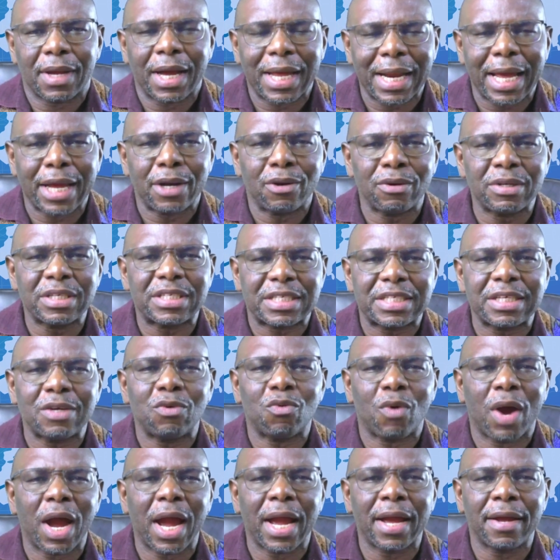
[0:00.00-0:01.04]
And I don't see
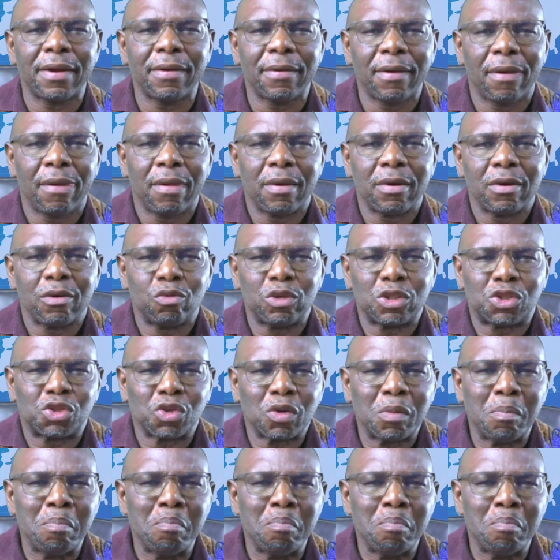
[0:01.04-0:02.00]
why we should